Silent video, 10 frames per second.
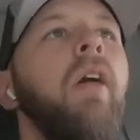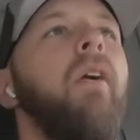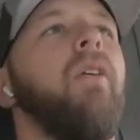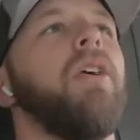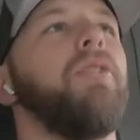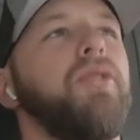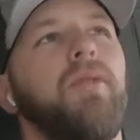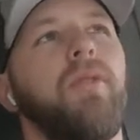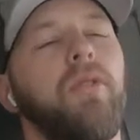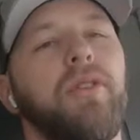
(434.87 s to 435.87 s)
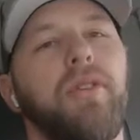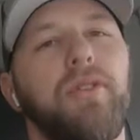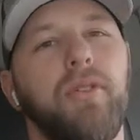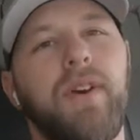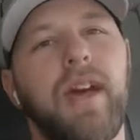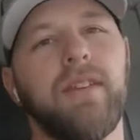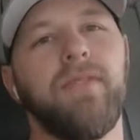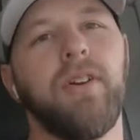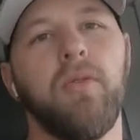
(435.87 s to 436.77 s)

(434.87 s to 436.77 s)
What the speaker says: Or go to fast food,